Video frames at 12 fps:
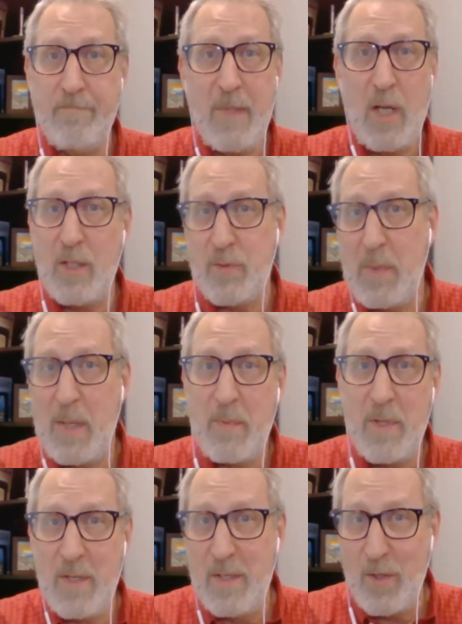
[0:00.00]
and it's
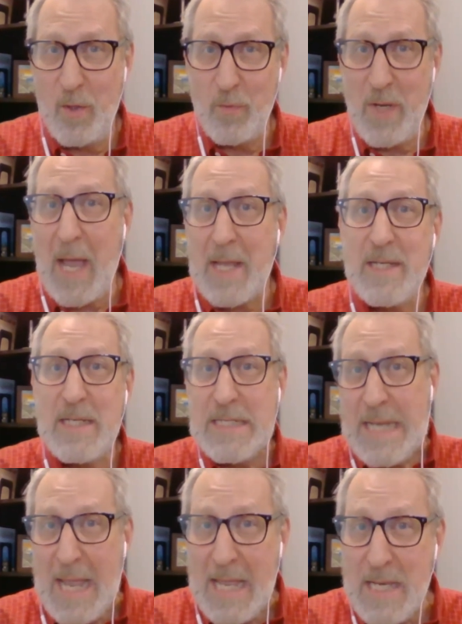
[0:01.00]
maybe,
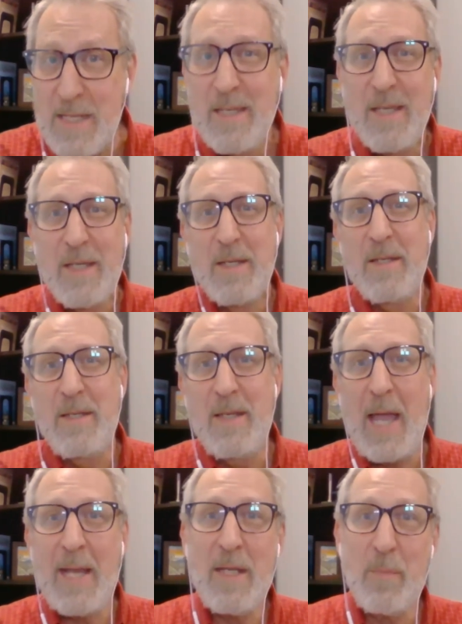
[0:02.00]
90-10.
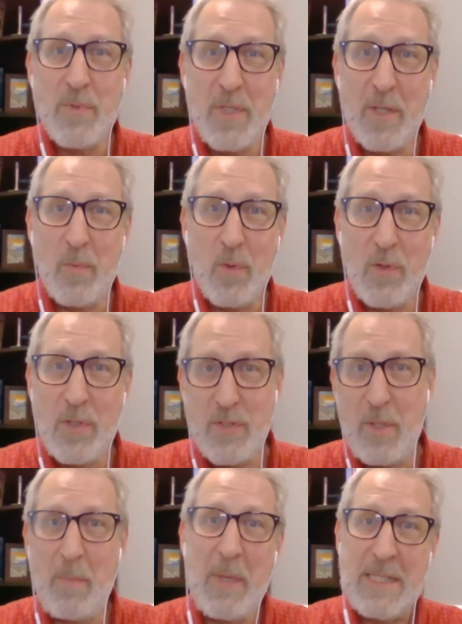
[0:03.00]
90% of the work is
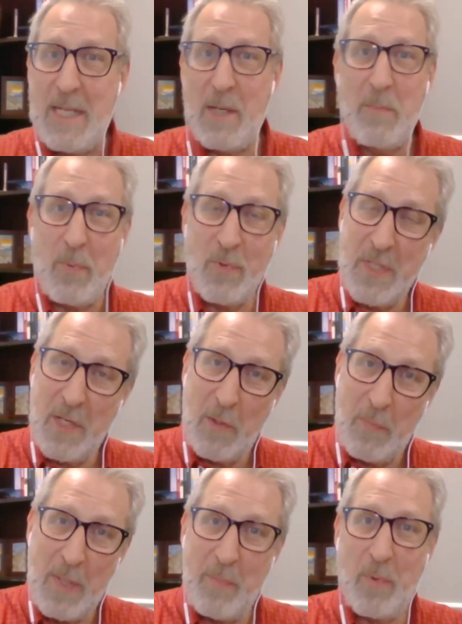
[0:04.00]
done by 10% of the
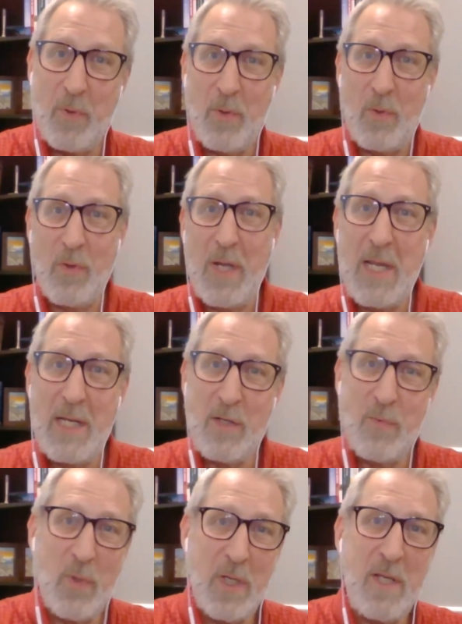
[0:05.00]
people, or
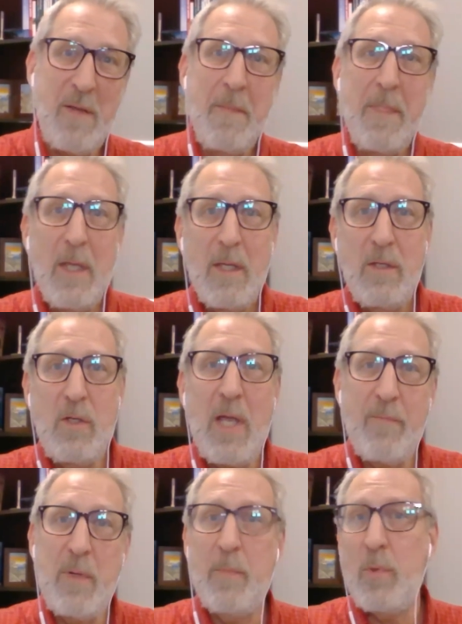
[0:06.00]
80-20. You
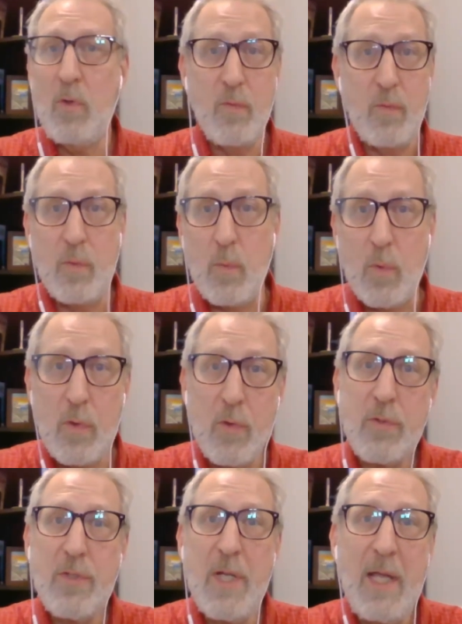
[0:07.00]
have people
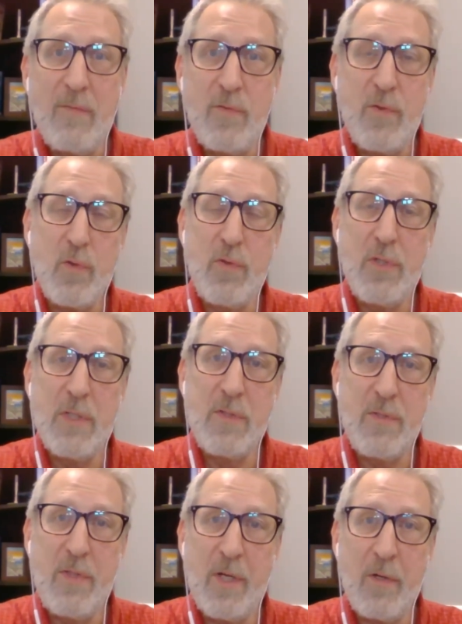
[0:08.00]
overworked. You have
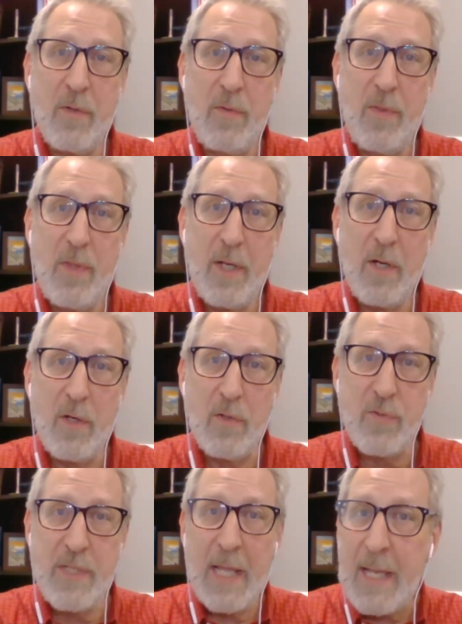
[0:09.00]
churches that are
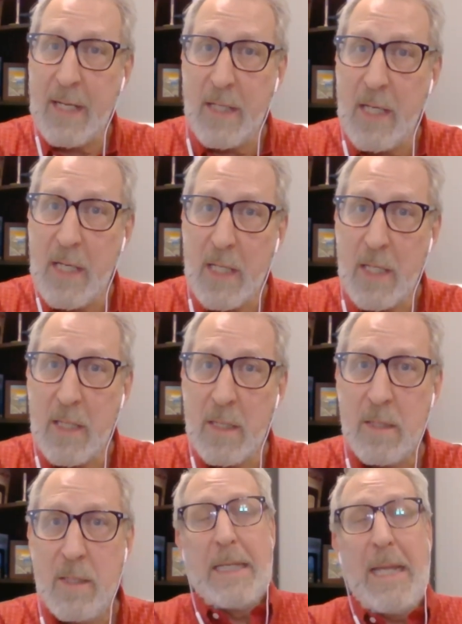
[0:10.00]
stagnating,
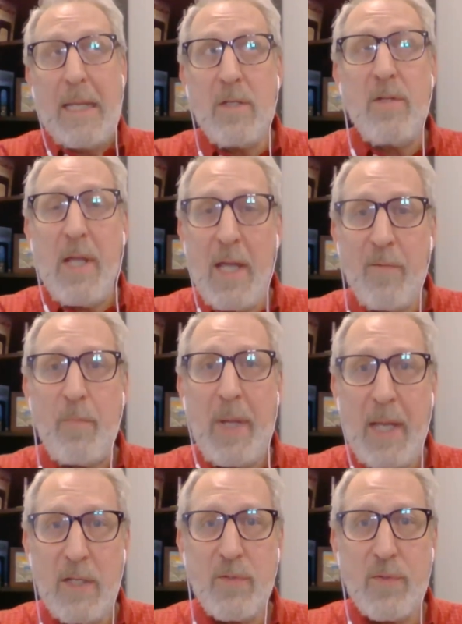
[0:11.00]
and you have
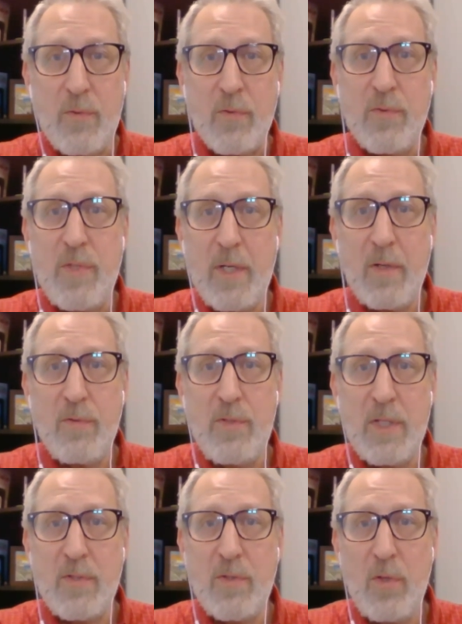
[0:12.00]
pastors that are
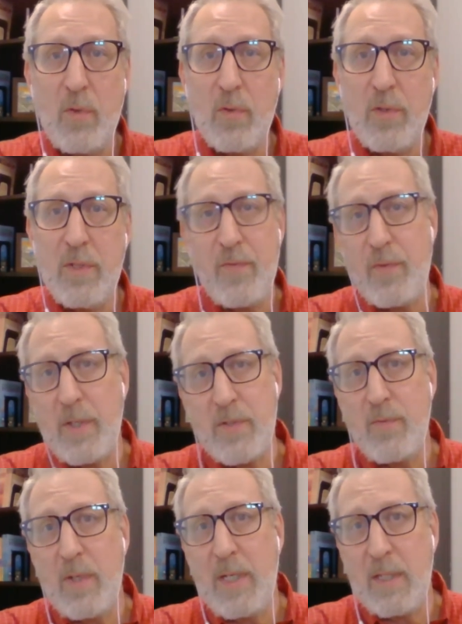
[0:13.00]
just totally
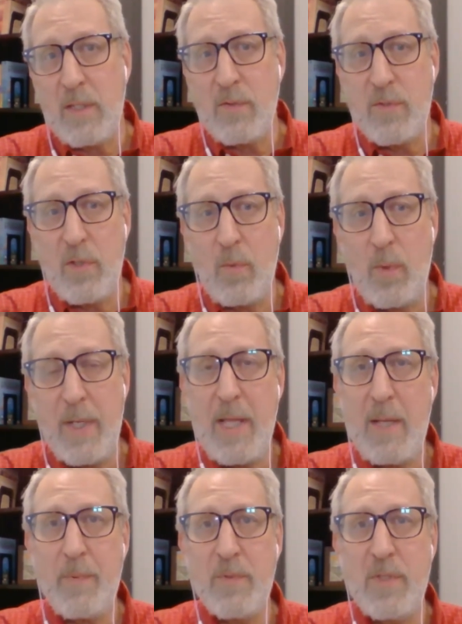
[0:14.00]
frustrated. And so what
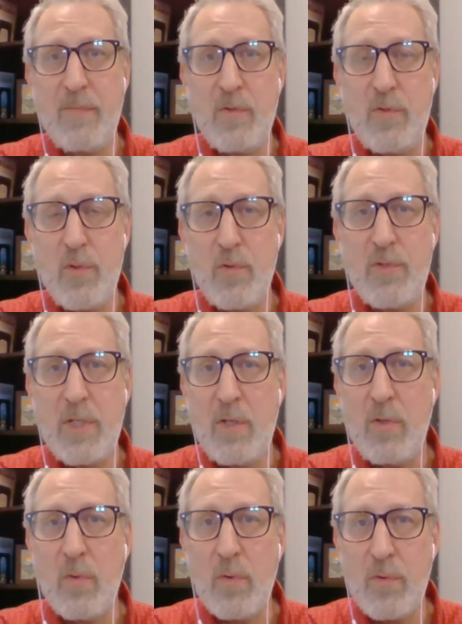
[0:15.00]
happens if a church
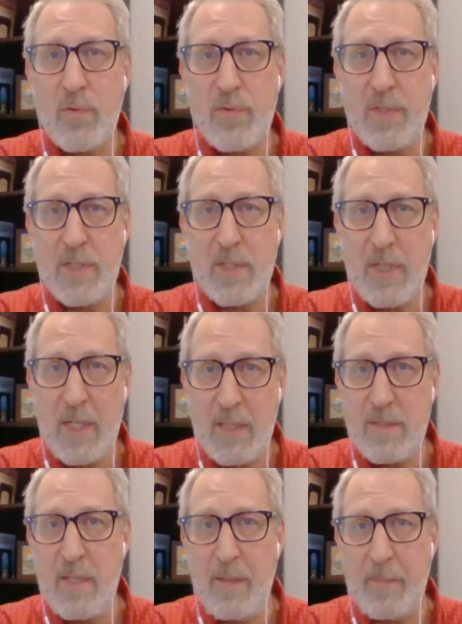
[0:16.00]
ignores this
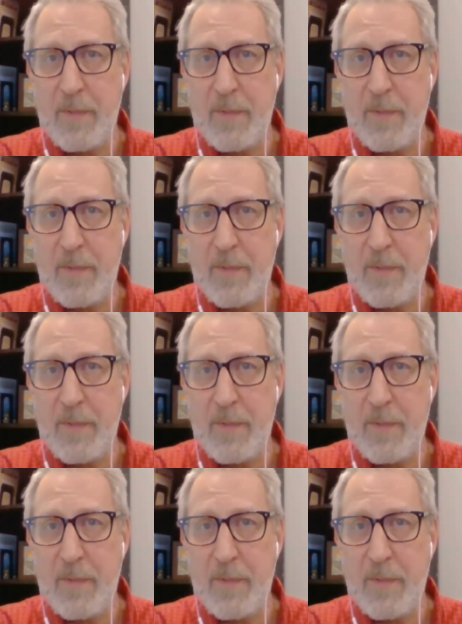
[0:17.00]
concept?